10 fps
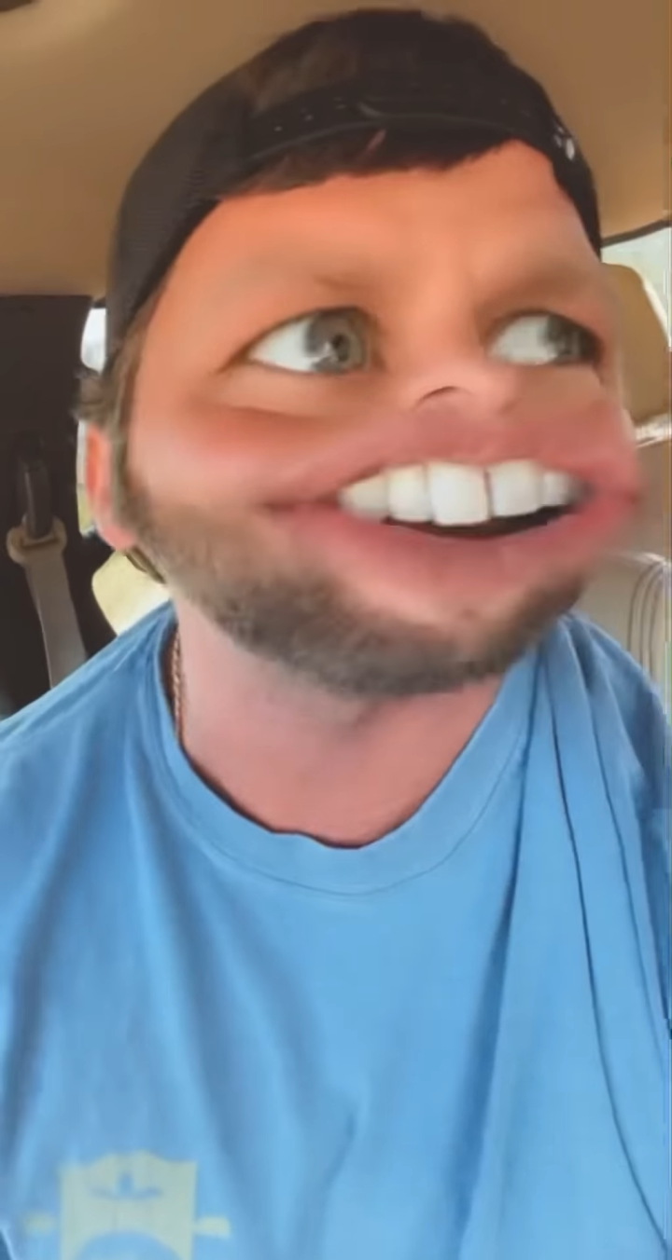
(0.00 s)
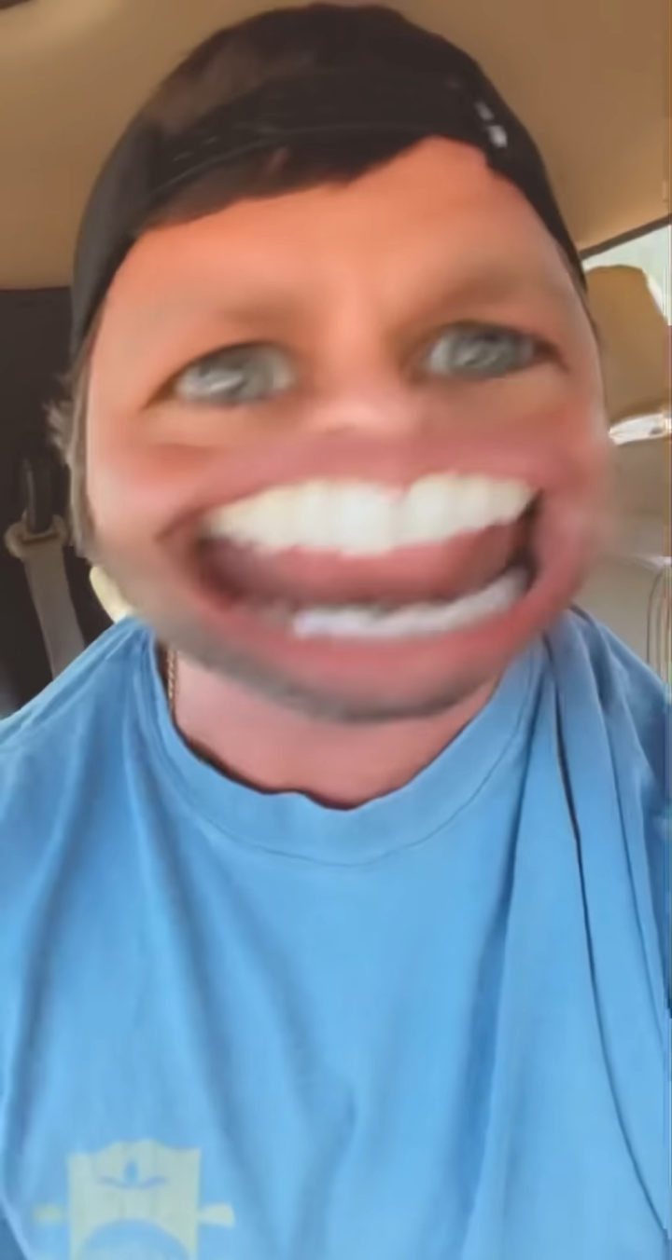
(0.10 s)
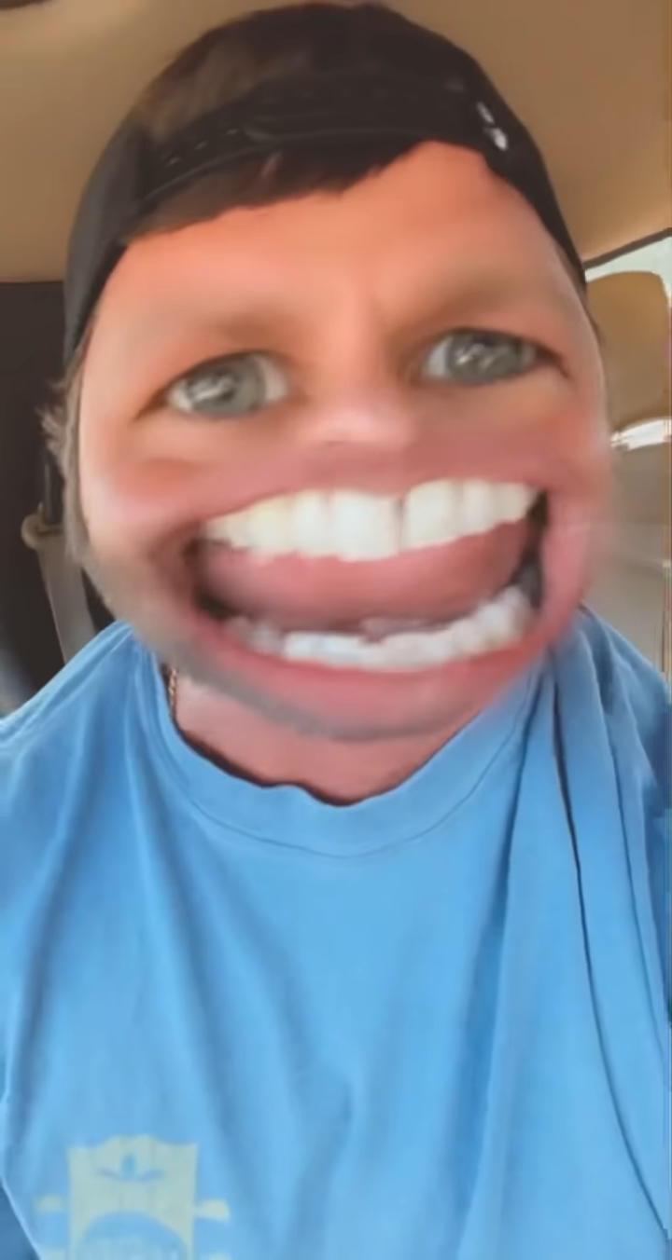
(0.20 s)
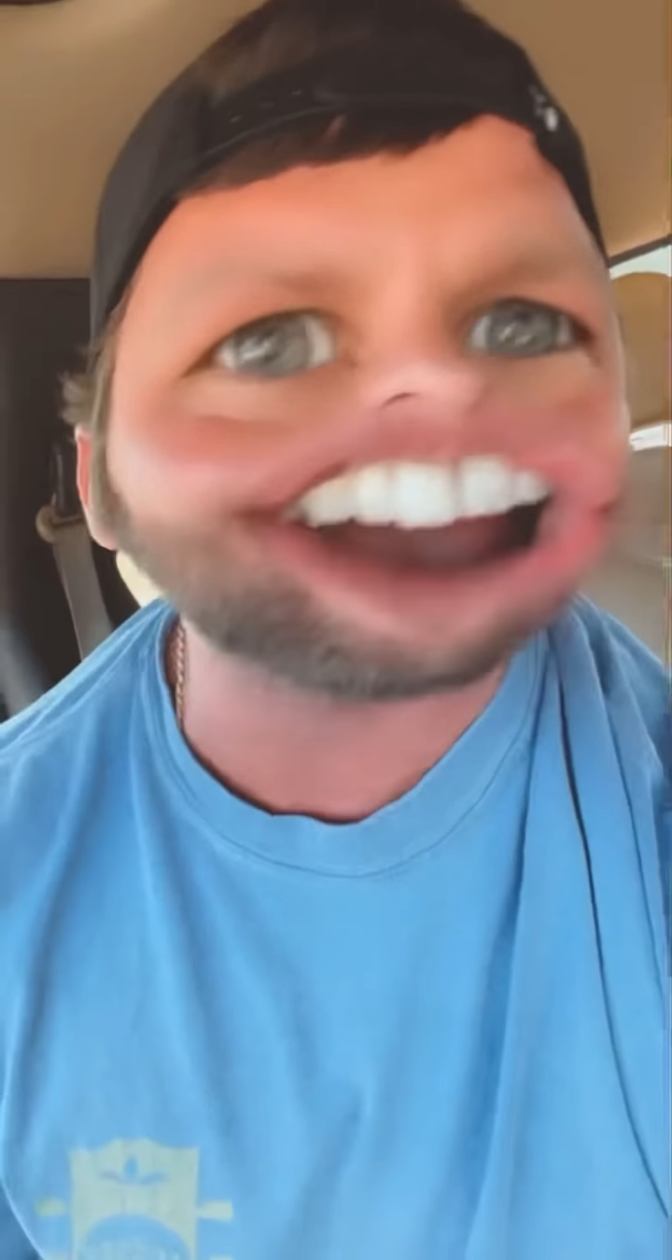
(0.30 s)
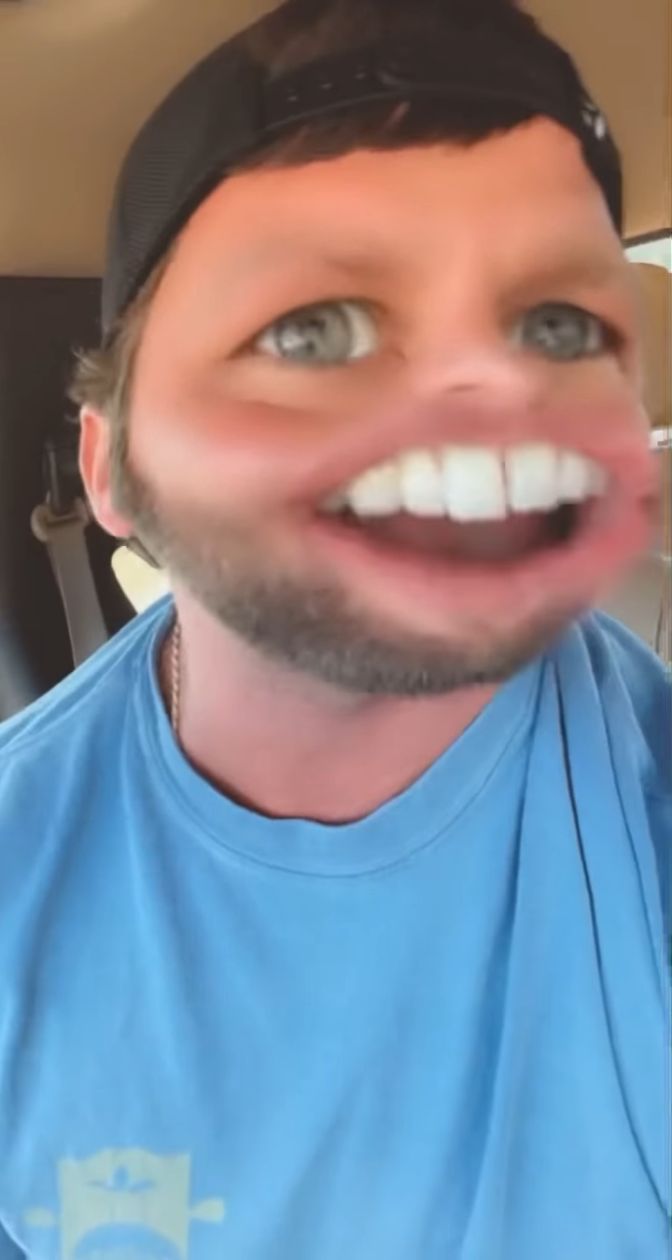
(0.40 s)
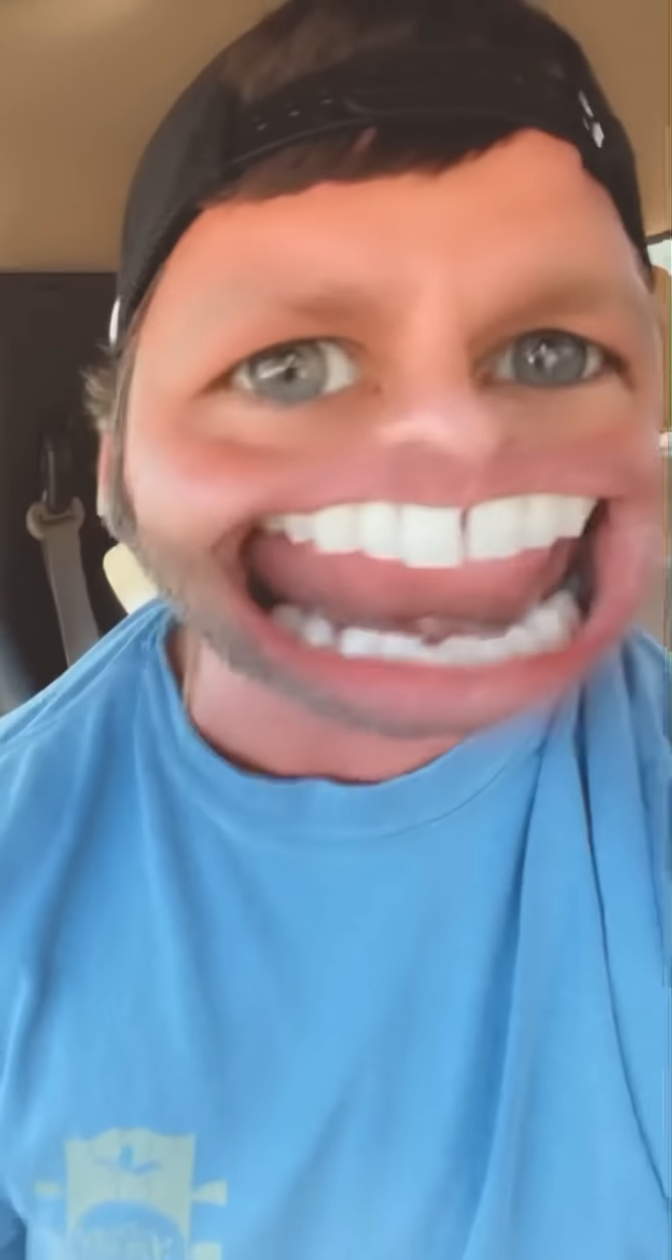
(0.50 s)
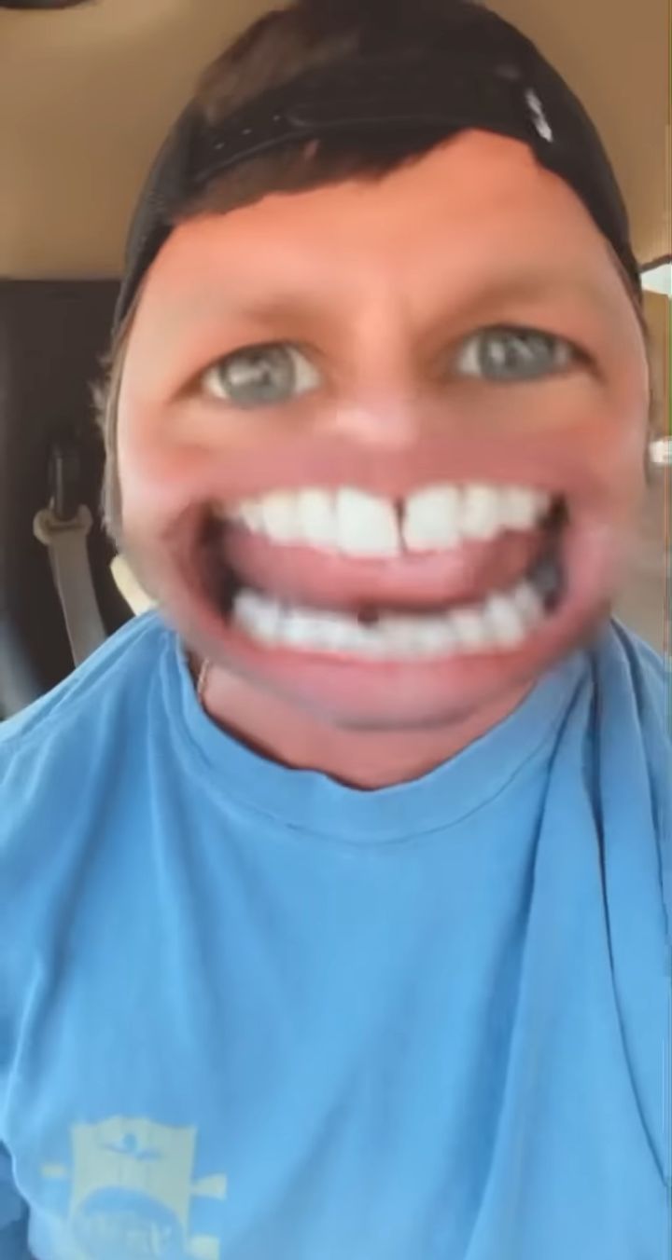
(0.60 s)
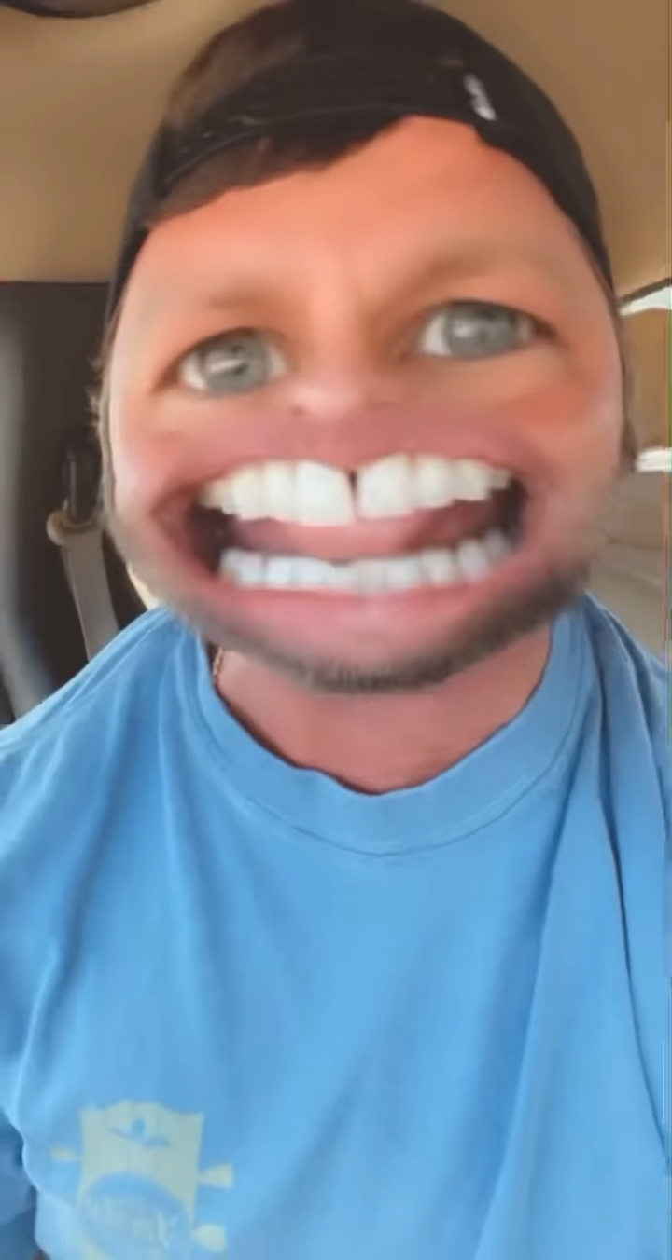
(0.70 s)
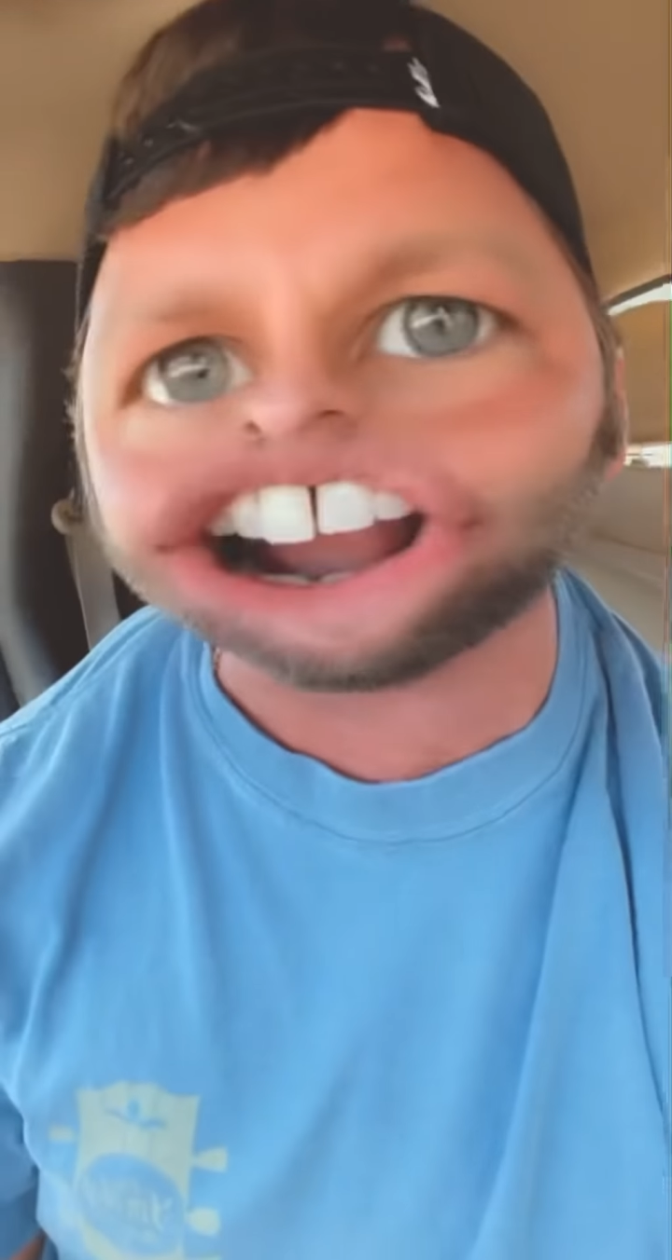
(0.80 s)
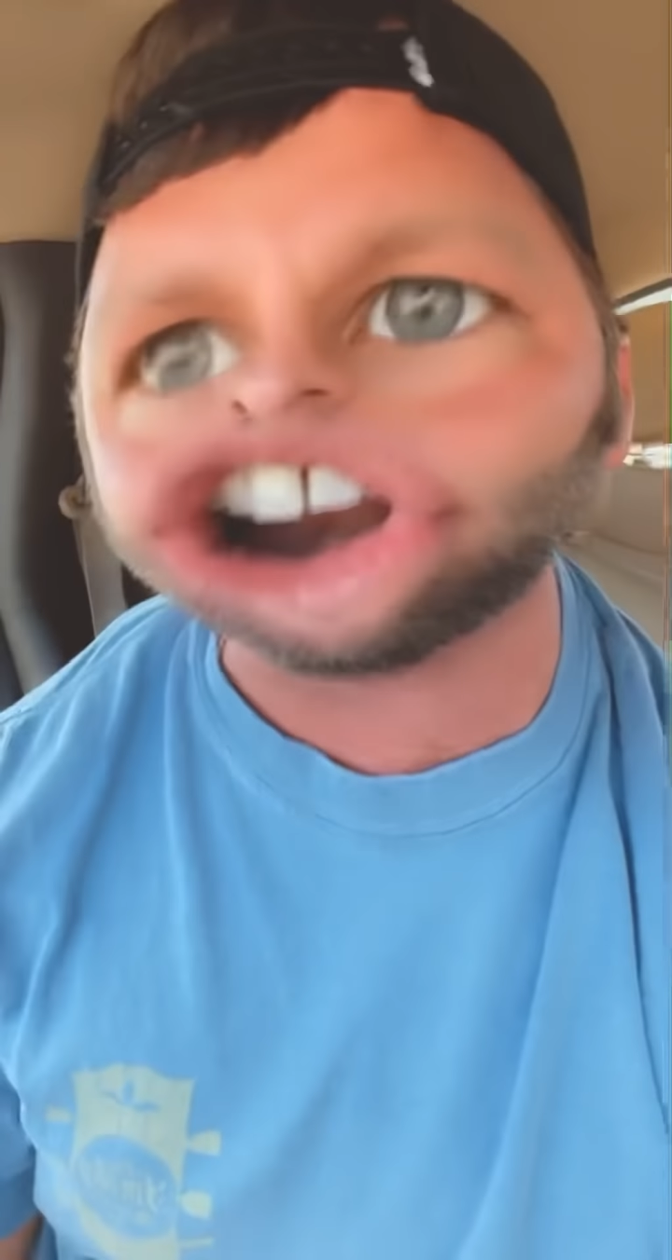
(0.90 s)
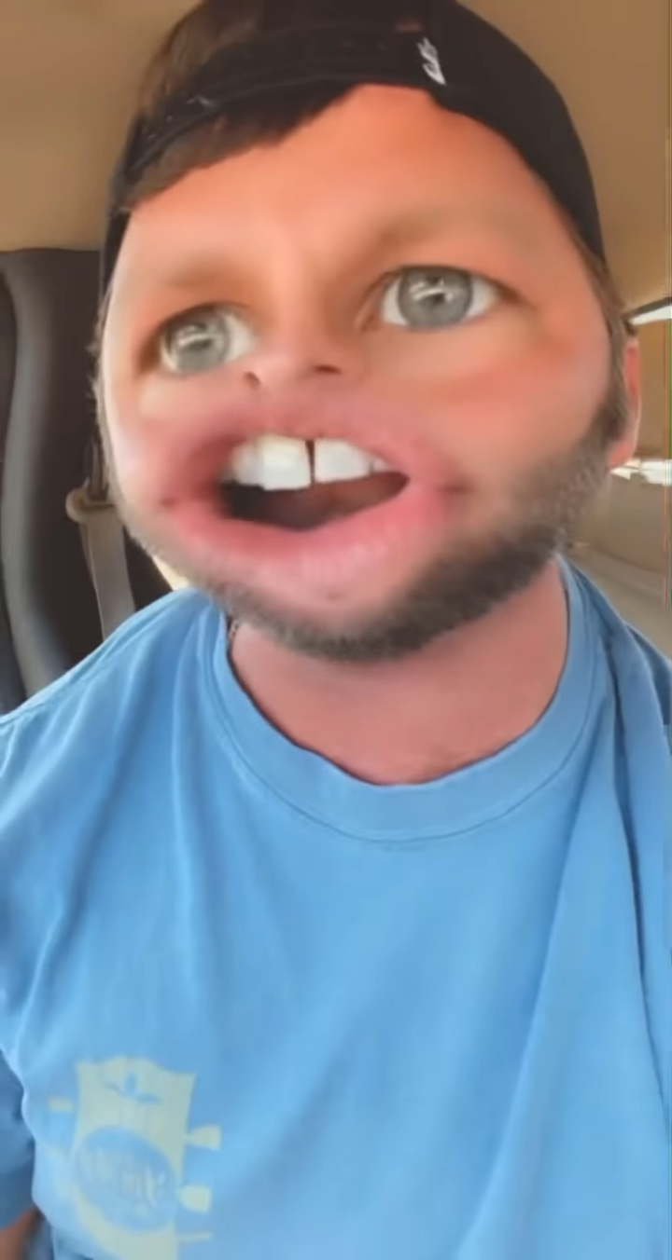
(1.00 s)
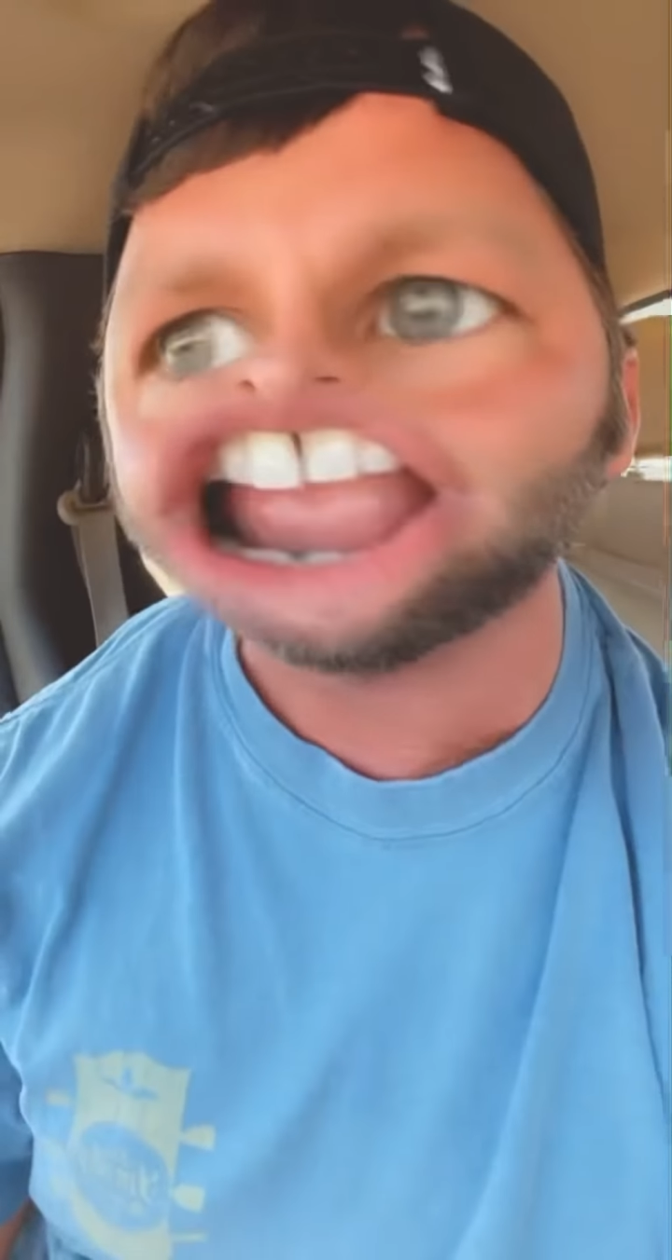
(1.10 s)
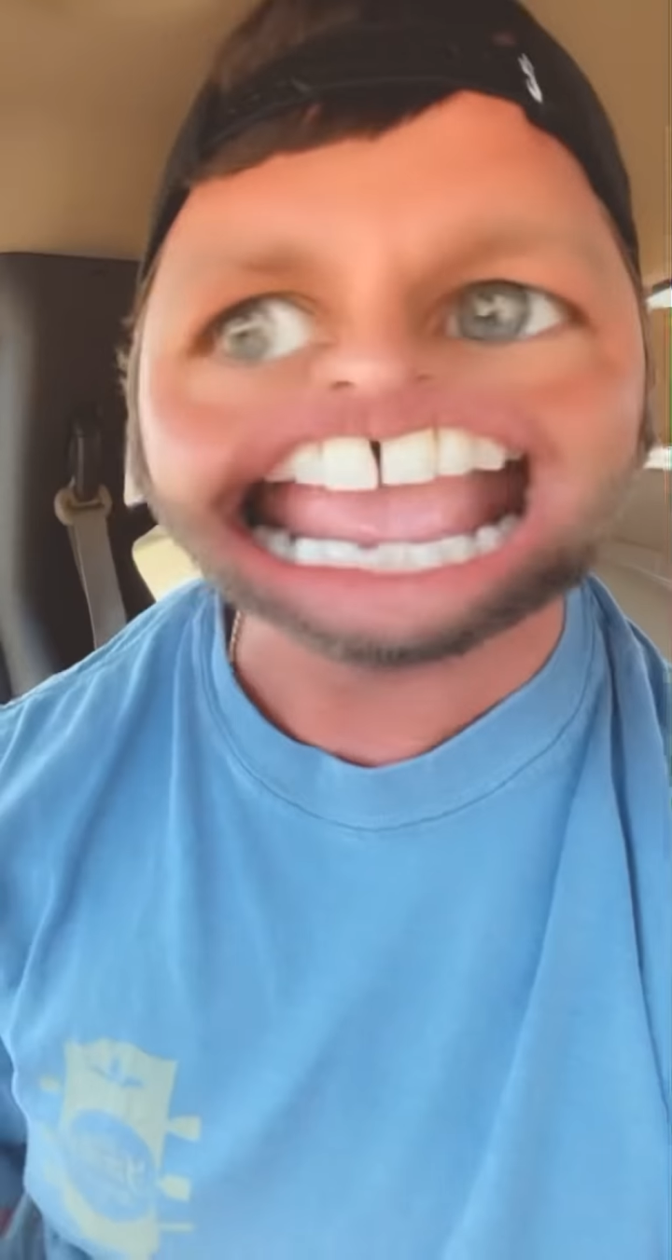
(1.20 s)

here either,